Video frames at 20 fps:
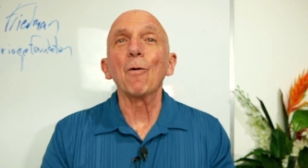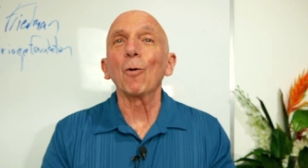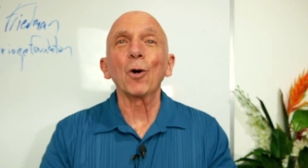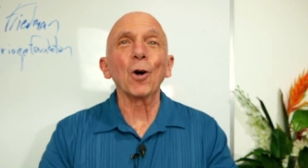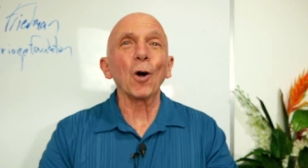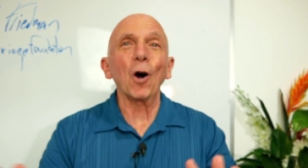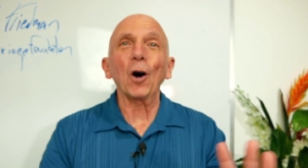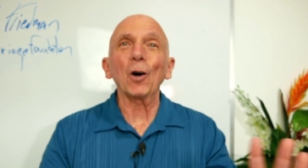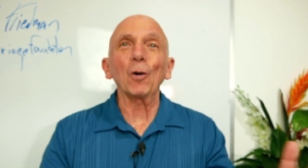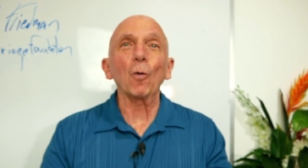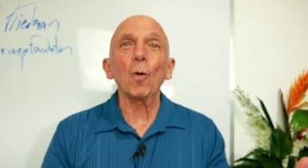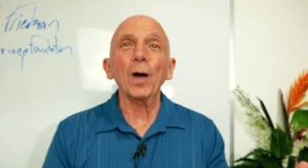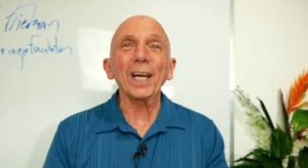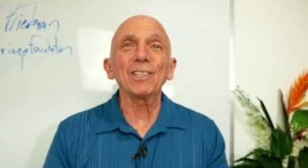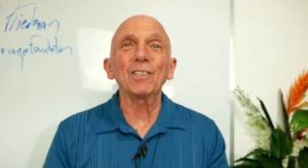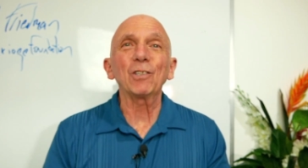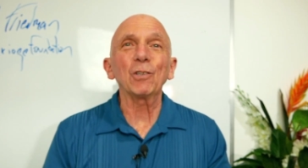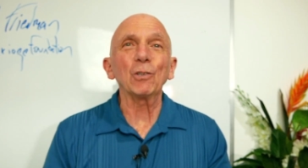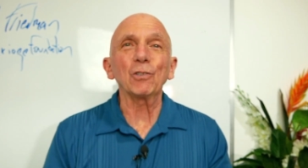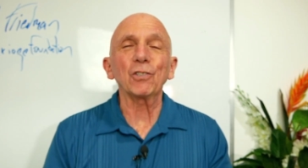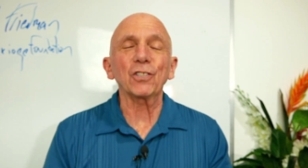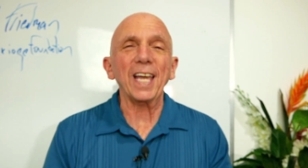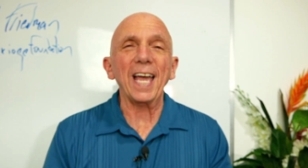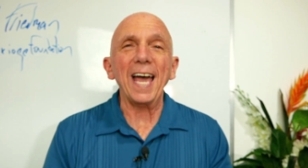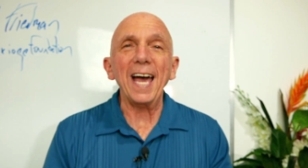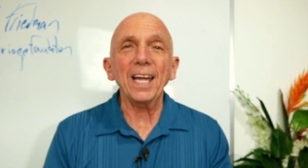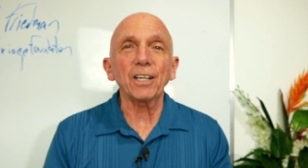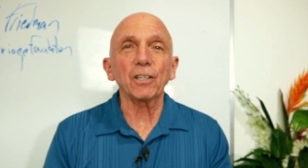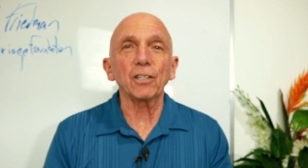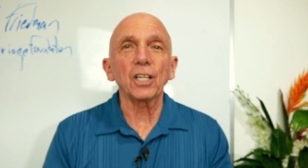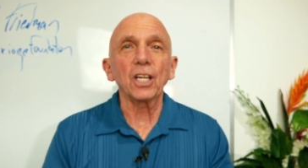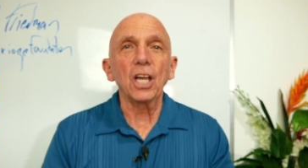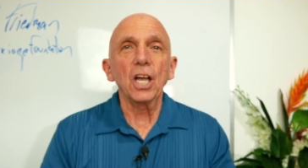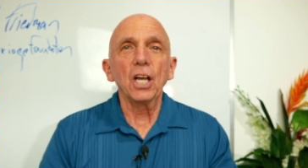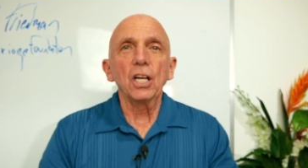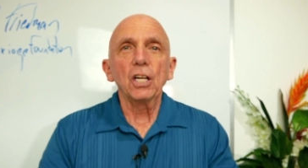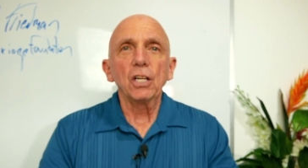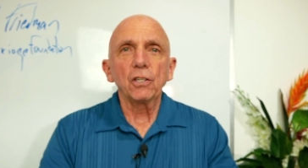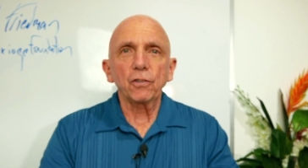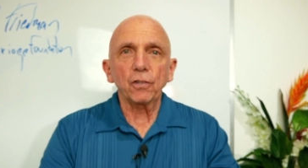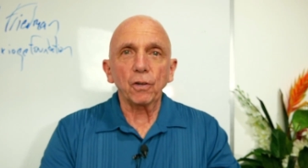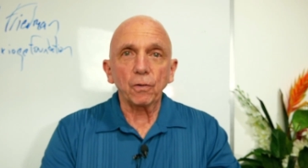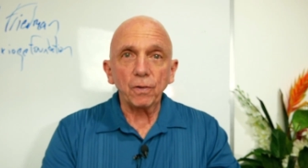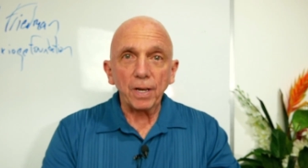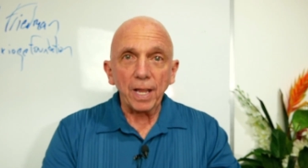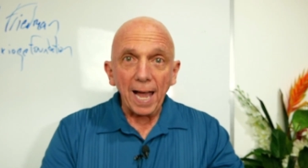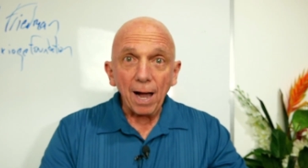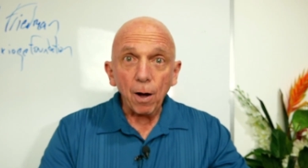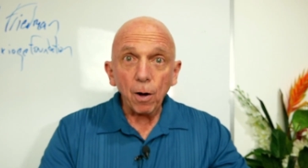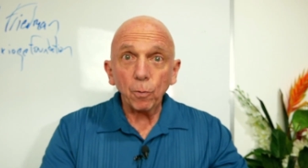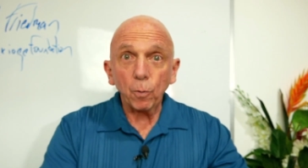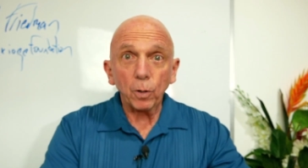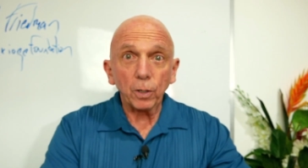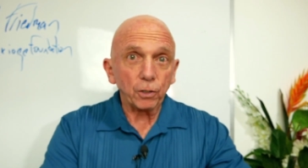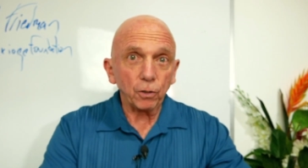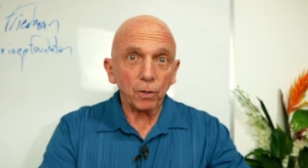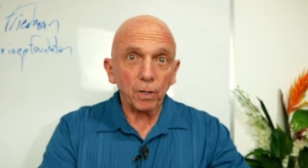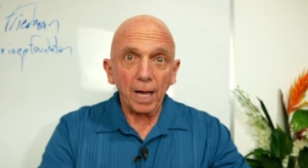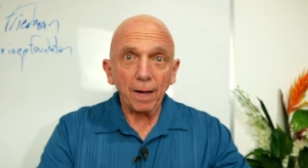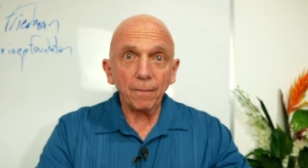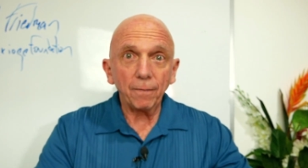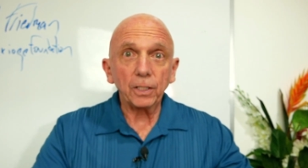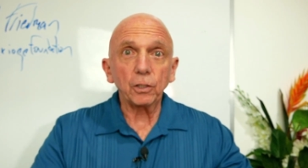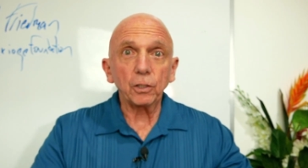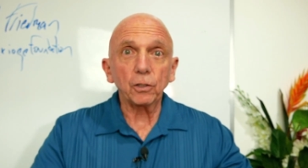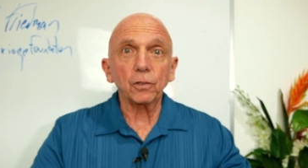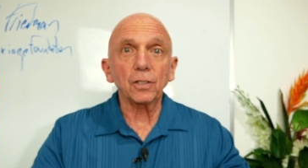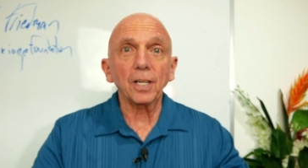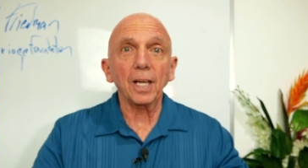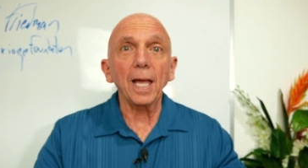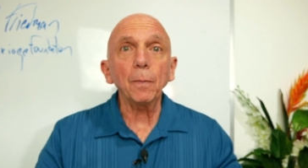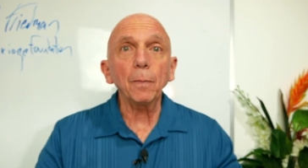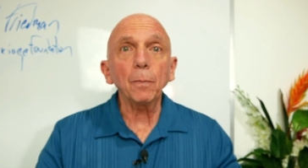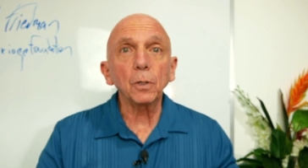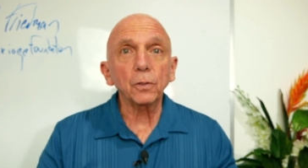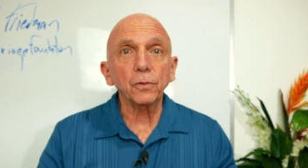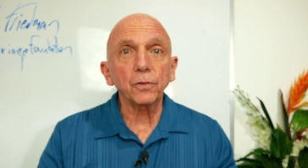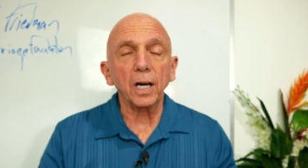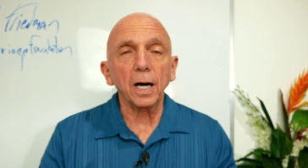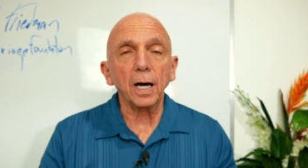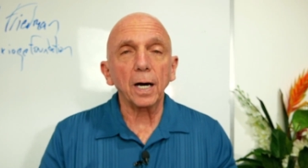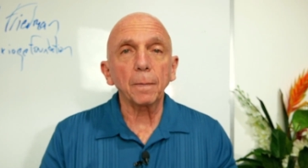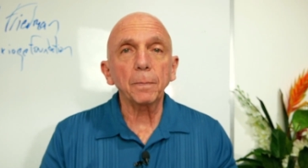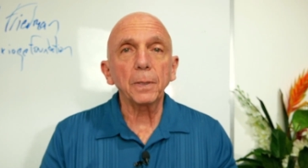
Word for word: We're all way too scattered. So now what you have on your tabletop